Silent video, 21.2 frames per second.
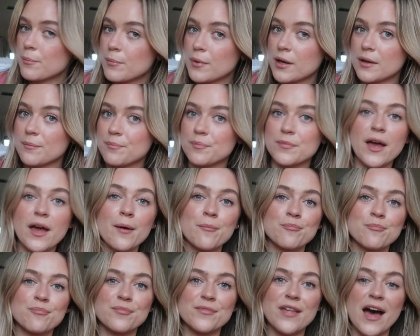but yeah,
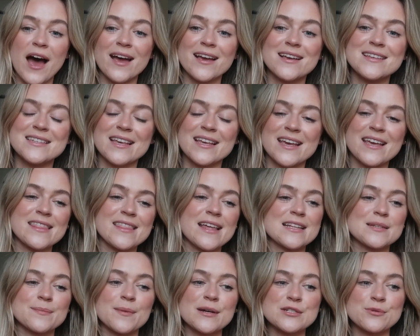that is it.
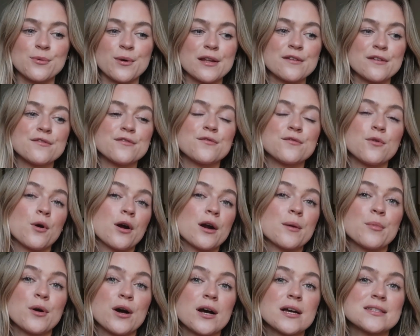That's my
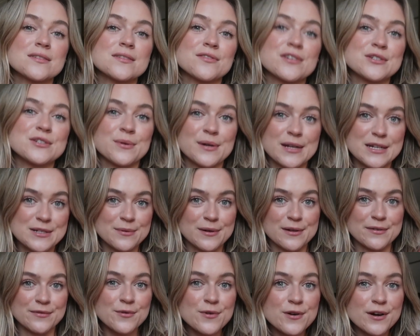24 books for
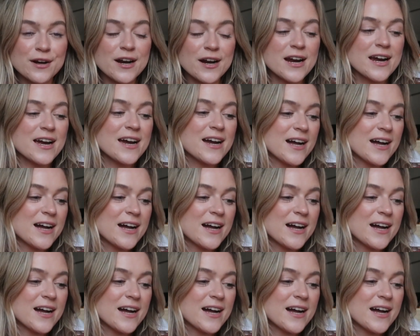2024.